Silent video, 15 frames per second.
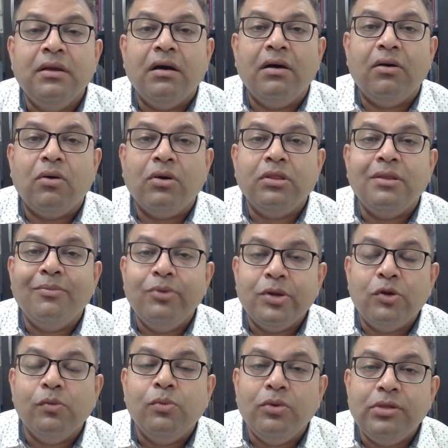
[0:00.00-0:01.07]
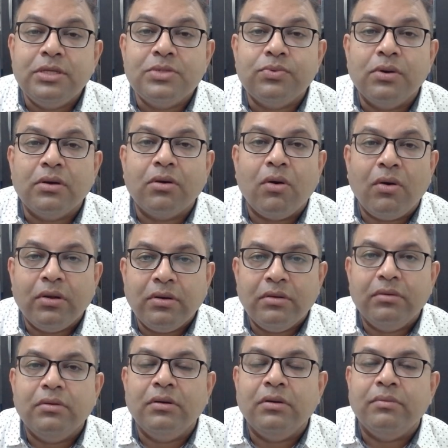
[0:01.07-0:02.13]
on the Bhikkhu Bodhi's work on
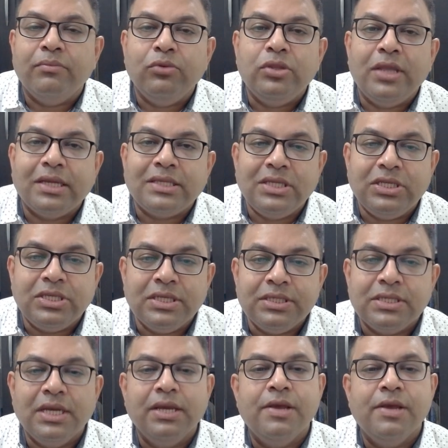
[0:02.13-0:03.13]
Buddha's teachings.